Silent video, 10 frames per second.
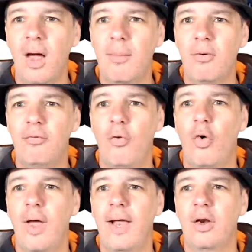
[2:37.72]

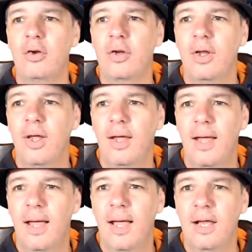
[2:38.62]
For England,
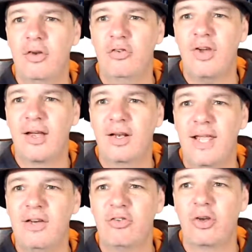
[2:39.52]
Jack
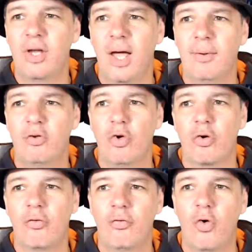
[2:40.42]
Leach
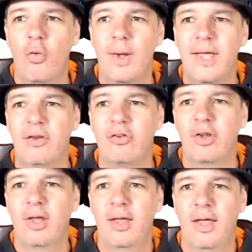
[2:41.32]
took 4 wickets,
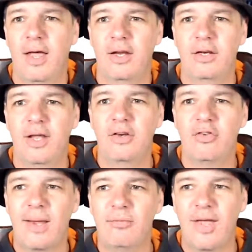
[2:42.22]
and
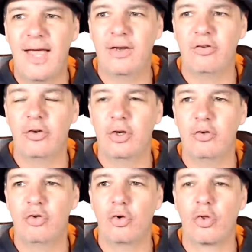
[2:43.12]
James Anderson
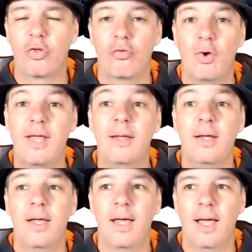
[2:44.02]
took 3
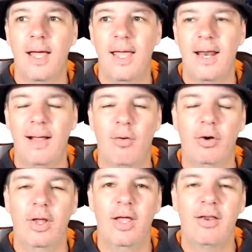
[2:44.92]
in that one.